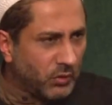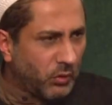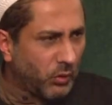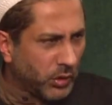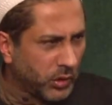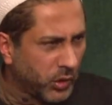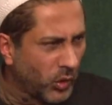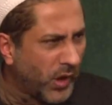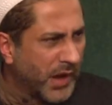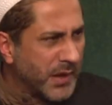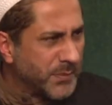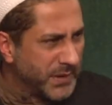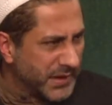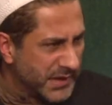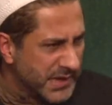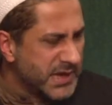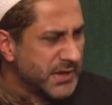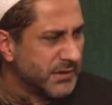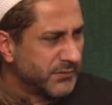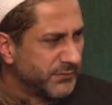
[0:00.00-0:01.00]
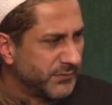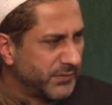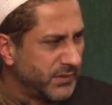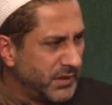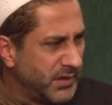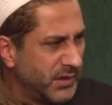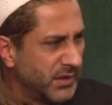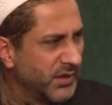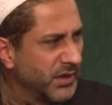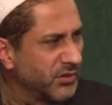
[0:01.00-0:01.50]
Although I believe
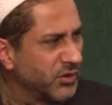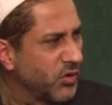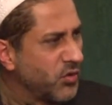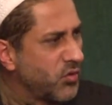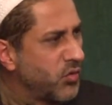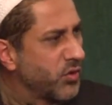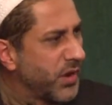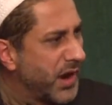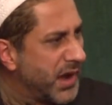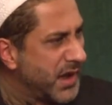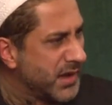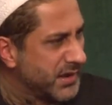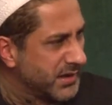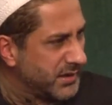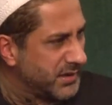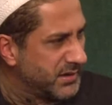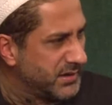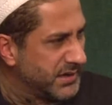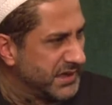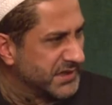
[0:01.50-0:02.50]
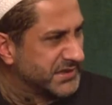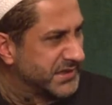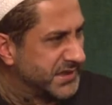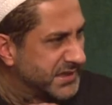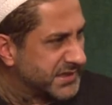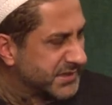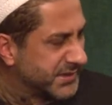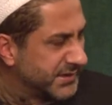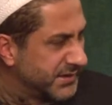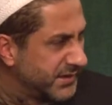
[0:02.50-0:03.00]
that the Quran is an
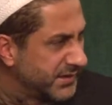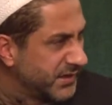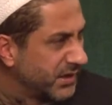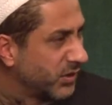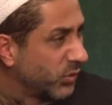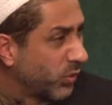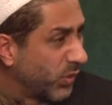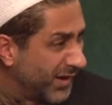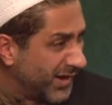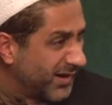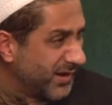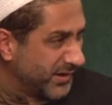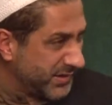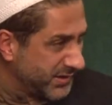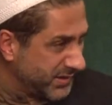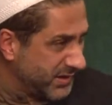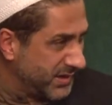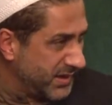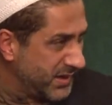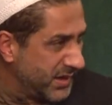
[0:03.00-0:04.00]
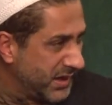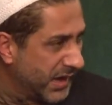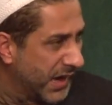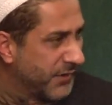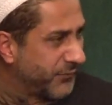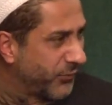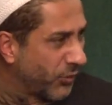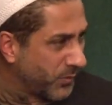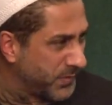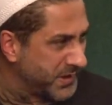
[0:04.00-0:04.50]
eternal word,
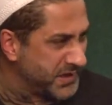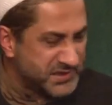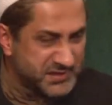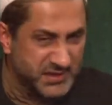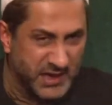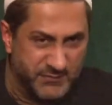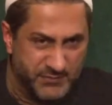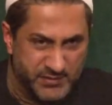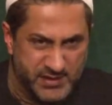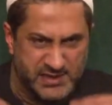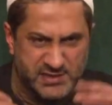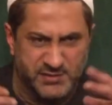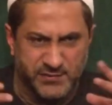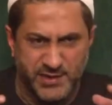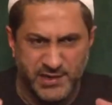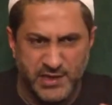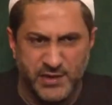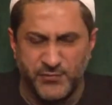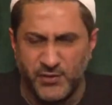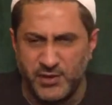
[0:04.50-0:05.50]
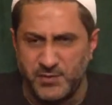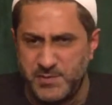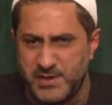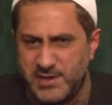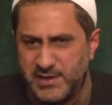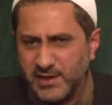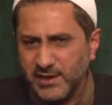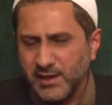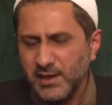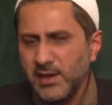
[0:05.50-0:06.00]
and for me slavery has a very different
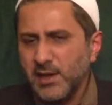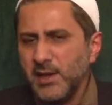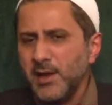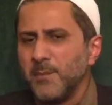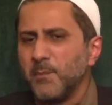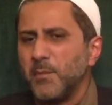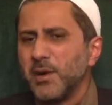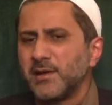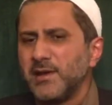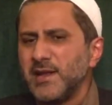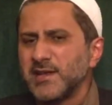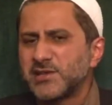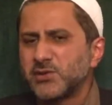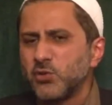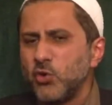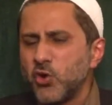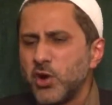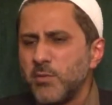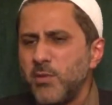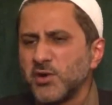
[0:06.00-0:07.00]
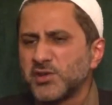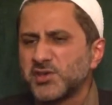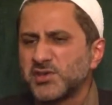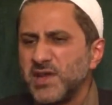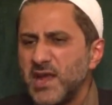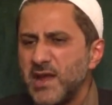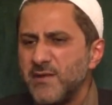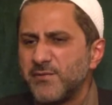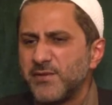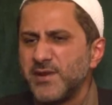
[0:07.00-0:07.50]
meaning, but let's talk about
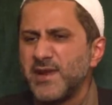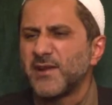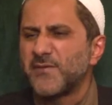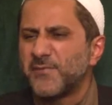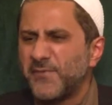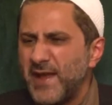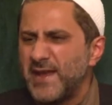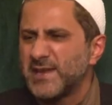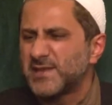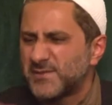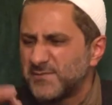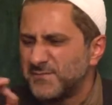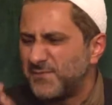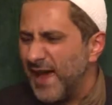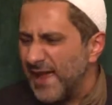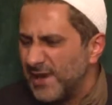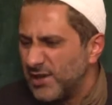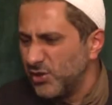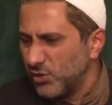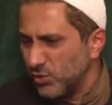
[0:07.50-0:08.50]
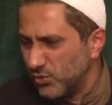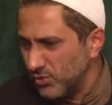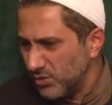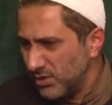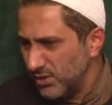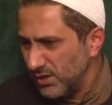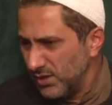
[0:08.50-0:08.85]
slavery at face value.